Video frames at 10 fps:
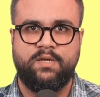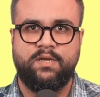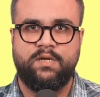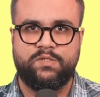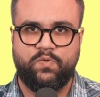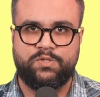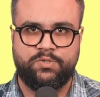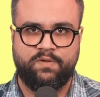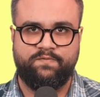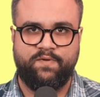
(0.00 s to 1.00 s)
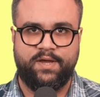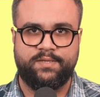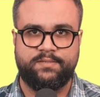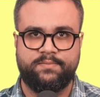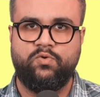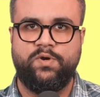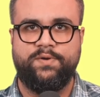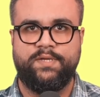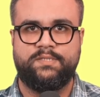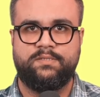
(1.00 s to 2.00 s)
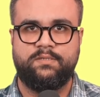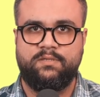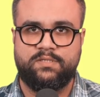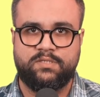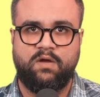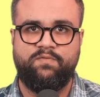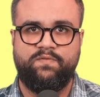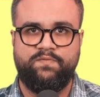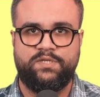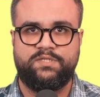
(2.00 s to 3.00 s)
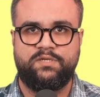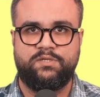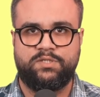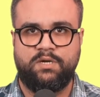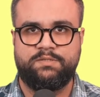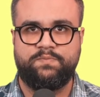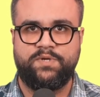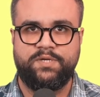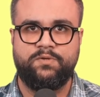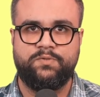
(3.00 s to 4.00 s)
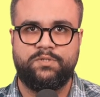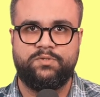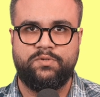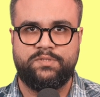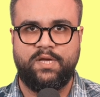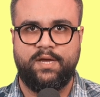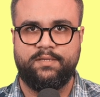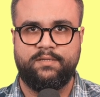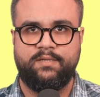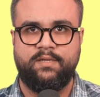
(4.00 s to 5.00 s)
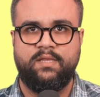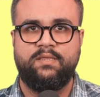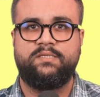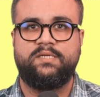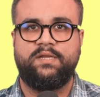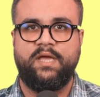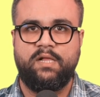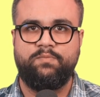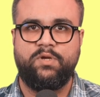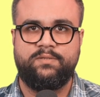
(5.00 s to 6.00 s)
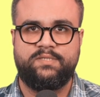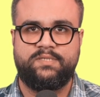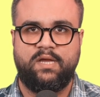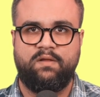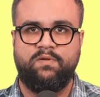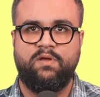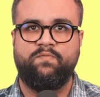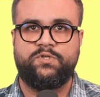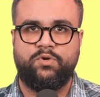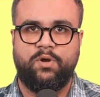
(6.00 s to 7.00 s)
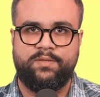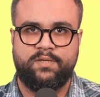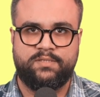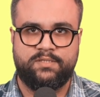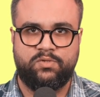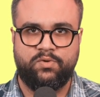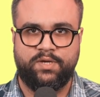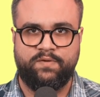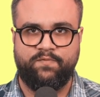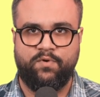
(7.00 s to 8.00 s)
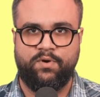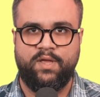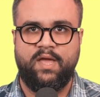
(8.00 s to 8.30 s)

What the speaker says: Here's what you can find. Queries. Discover which search terms bring users to your site. This can help you understand what your audience is looking for